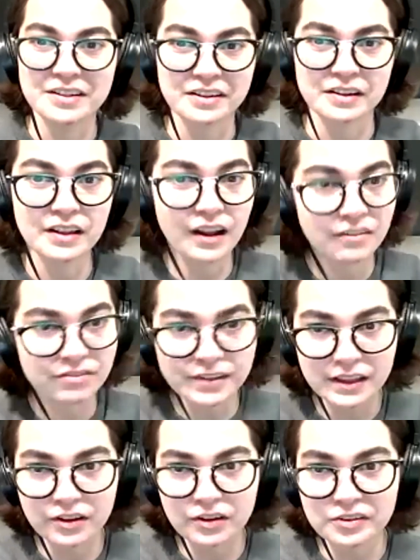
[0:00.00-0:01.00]
It's a
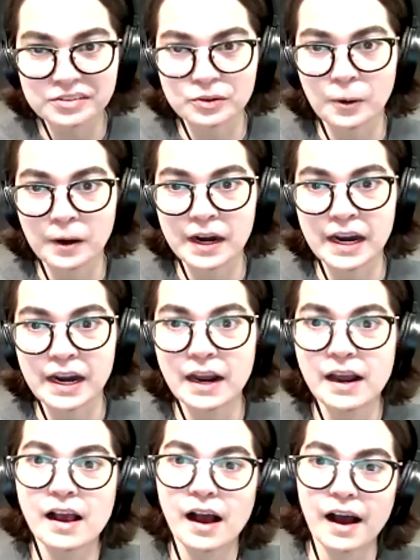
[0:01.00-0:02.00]
lovely little story.
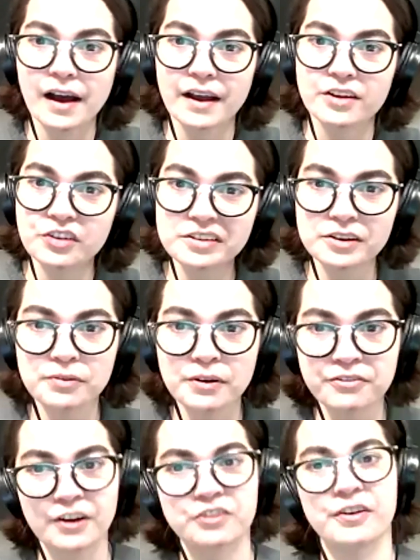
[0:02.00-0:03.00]
Just a
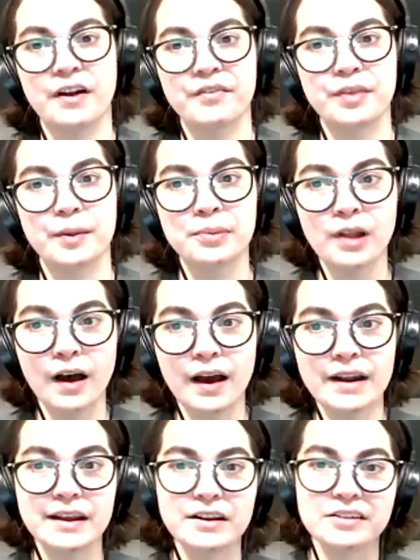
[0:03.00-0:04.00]
refresher of the
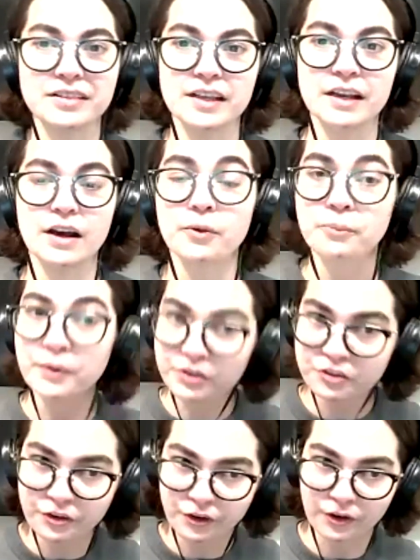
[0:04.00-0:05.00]
plot, it is the
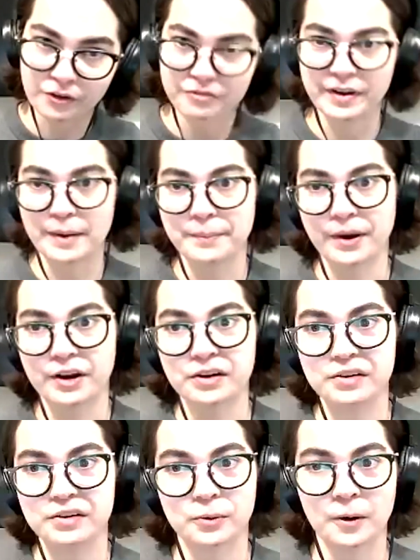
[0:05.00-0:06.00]
original
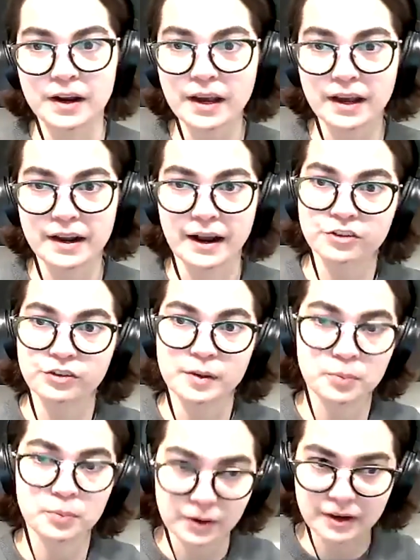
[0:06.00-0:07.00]
vampire story. It
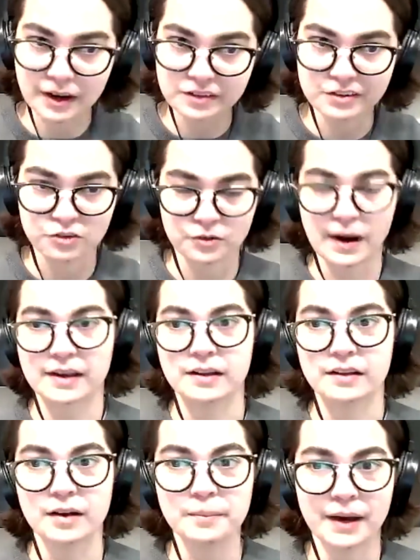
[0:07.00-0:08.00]
actually predates
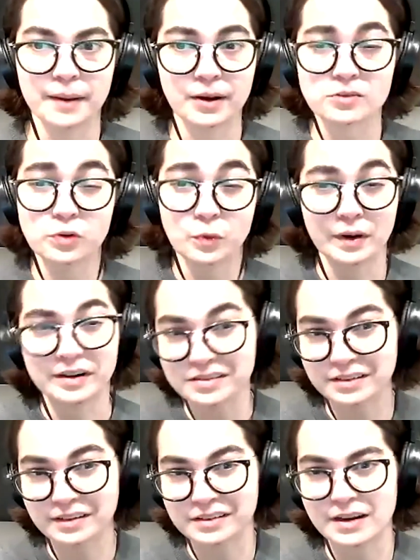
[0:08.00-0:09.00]
Dracula by about
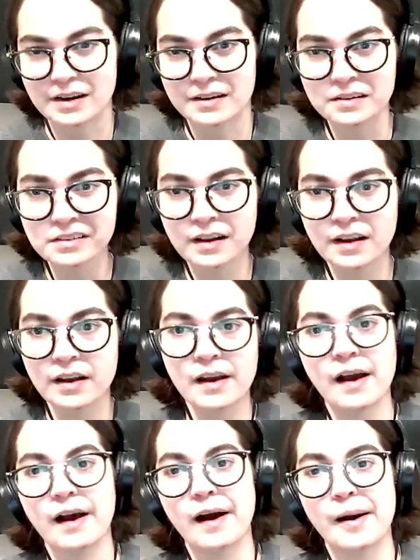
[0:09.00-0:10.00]
26 years.
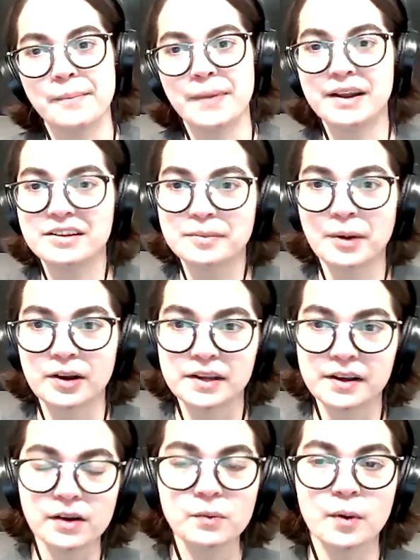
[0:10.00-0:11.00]
And it's about a
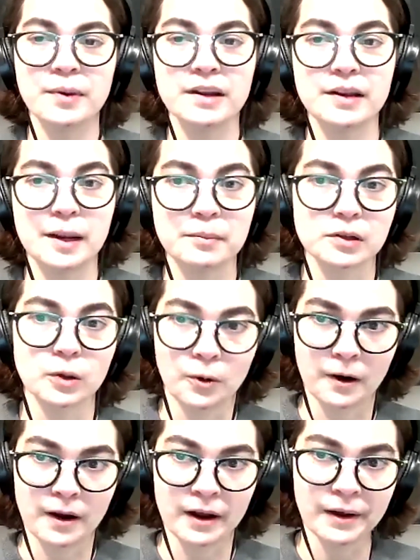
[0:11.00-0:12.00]
young woman named
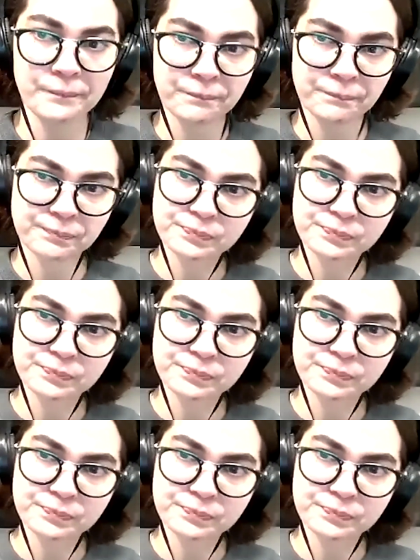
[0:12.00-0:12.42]
Laura